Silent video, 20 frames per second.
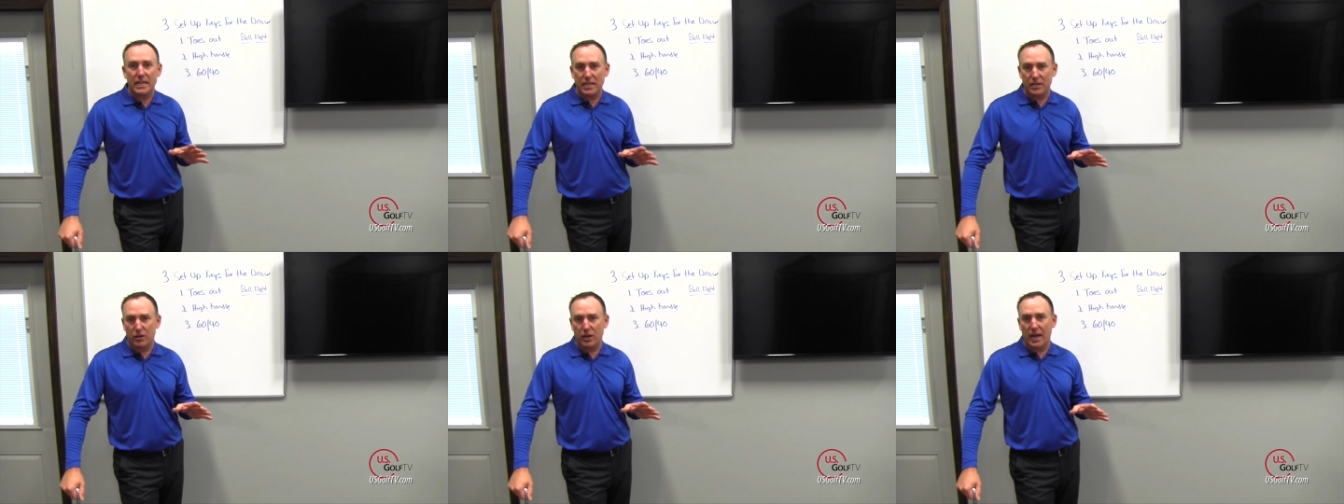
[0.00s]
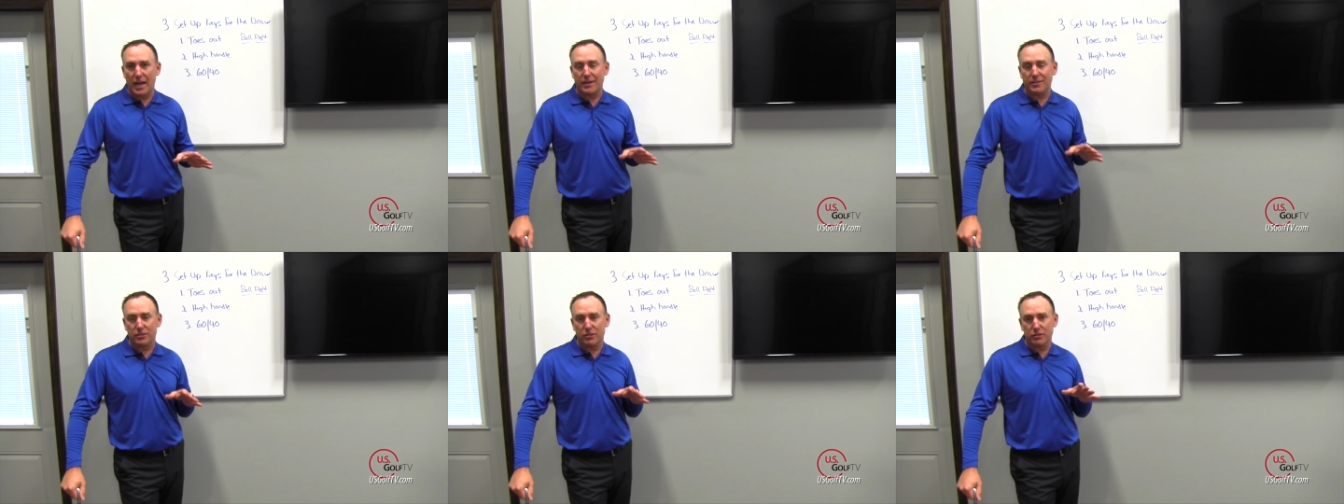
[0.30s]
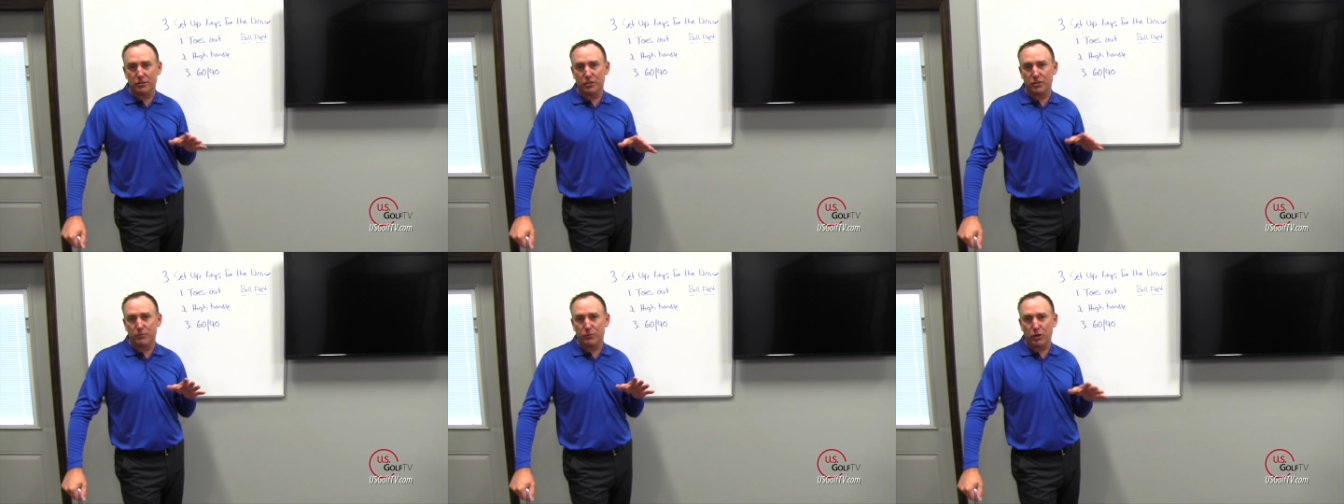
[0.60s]
interaction
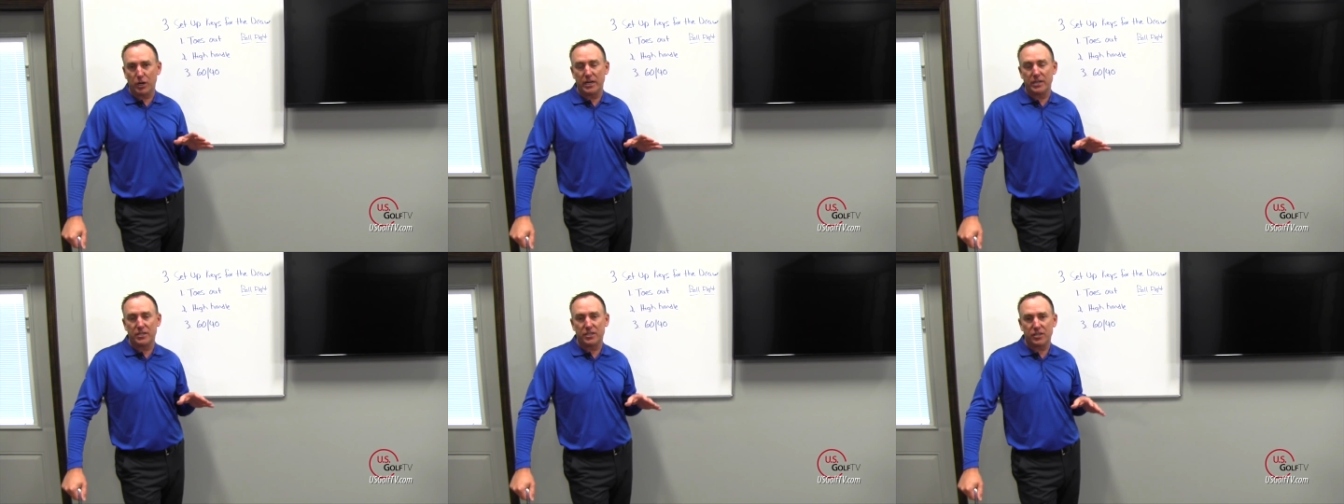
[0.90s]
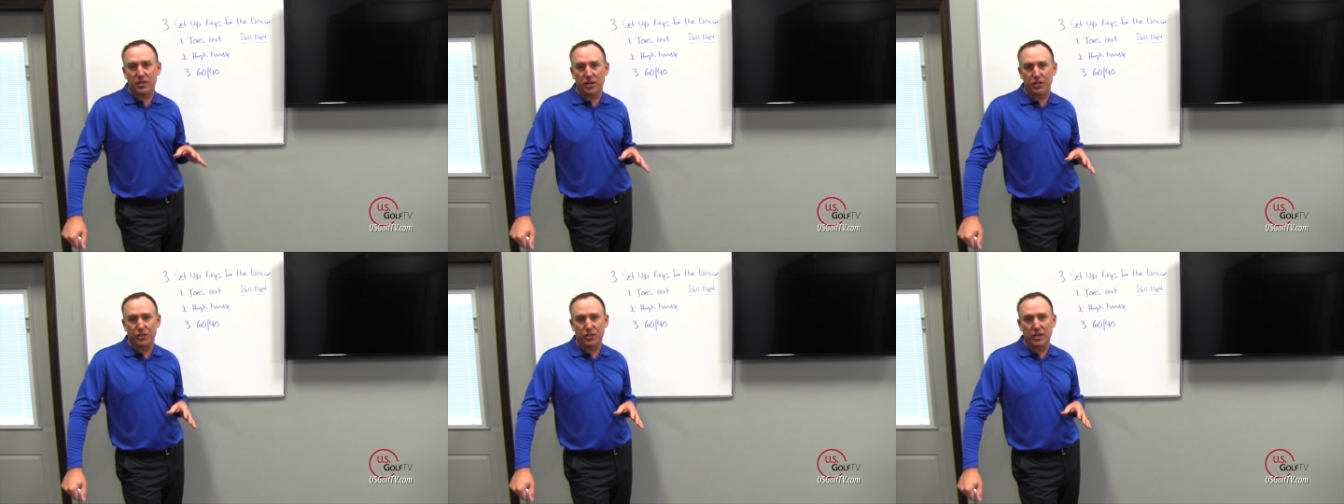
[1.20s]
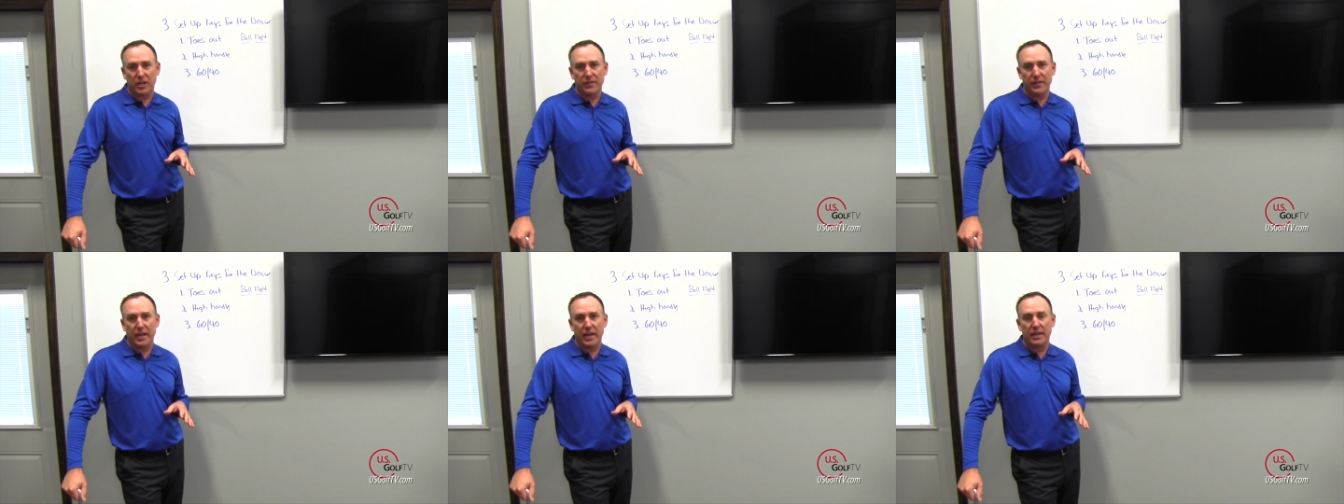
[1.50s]
and some great
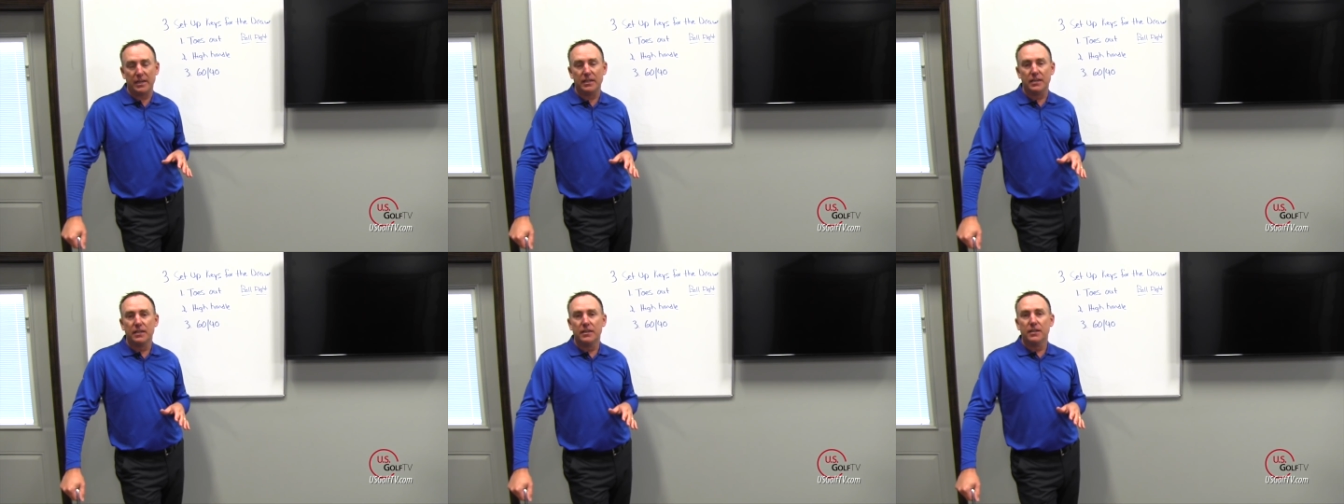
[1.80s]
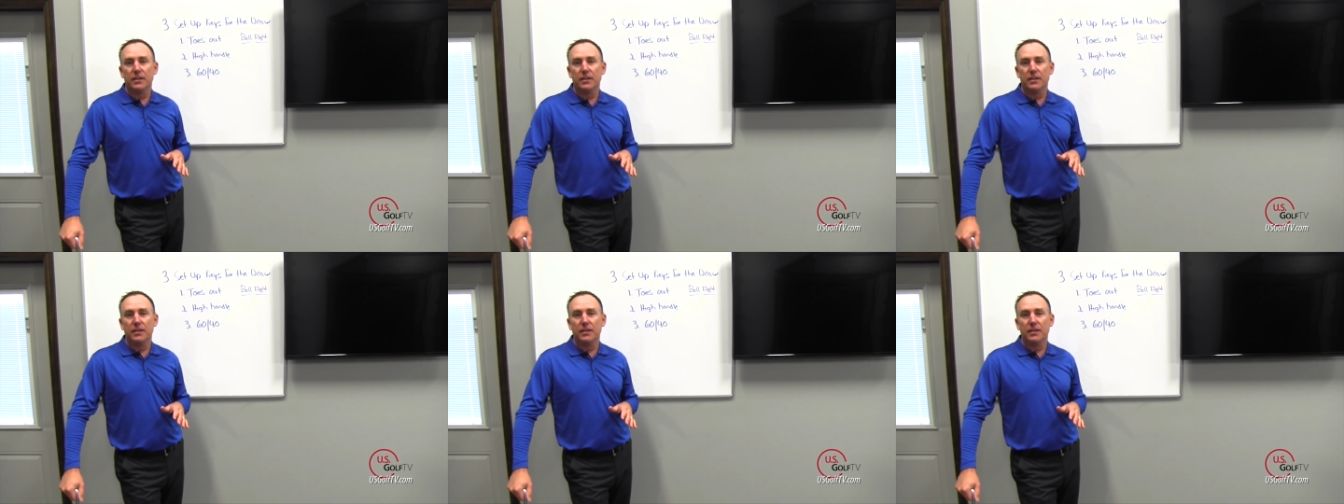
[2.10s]
discussion on that.